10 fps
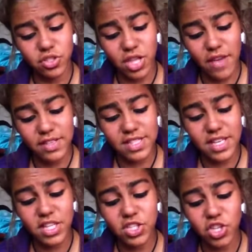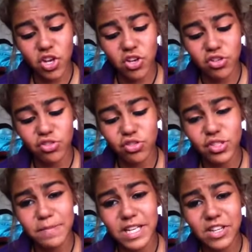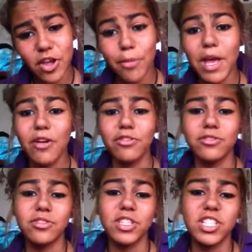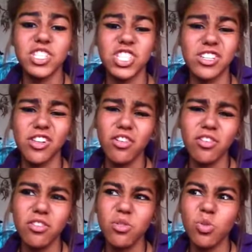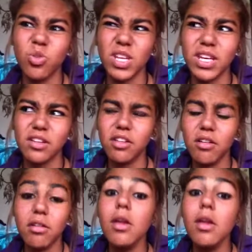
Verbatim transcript: Have you seen that show Deuce Bigalow Male Gigolo or Gigolo?